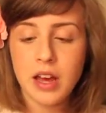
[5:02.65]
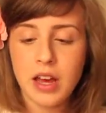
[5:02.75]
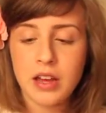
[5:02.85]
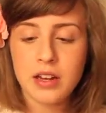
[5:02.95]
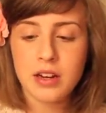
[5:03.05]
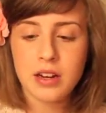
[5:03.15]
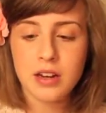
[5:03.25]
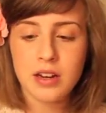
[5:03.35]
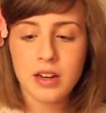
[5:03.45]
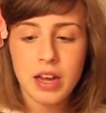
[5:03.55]

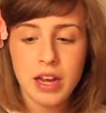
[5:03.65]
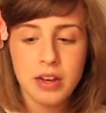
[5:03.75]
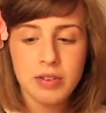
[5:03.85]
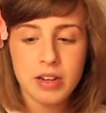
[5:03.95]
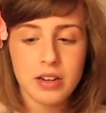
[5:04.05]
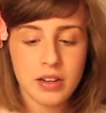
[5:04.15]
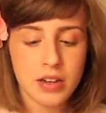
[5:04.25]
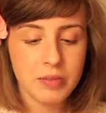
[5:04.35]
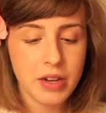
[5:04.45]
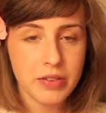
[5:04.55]
and I'm
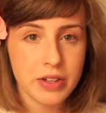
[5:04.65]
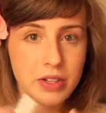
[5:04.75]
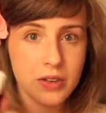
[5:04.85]
not even